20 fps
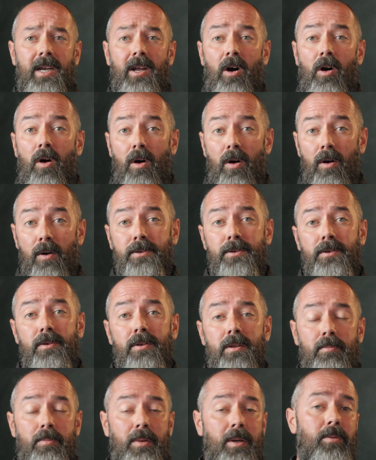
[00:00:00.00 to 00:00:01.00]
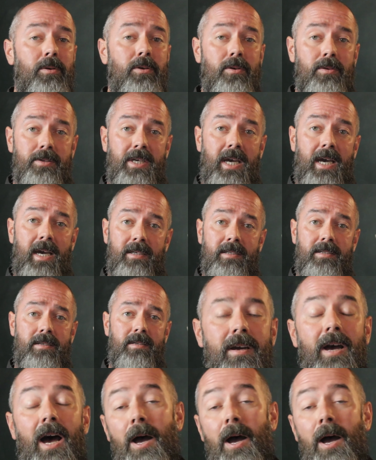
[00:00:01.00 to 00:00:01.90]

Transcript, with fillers: to alter the biblical text?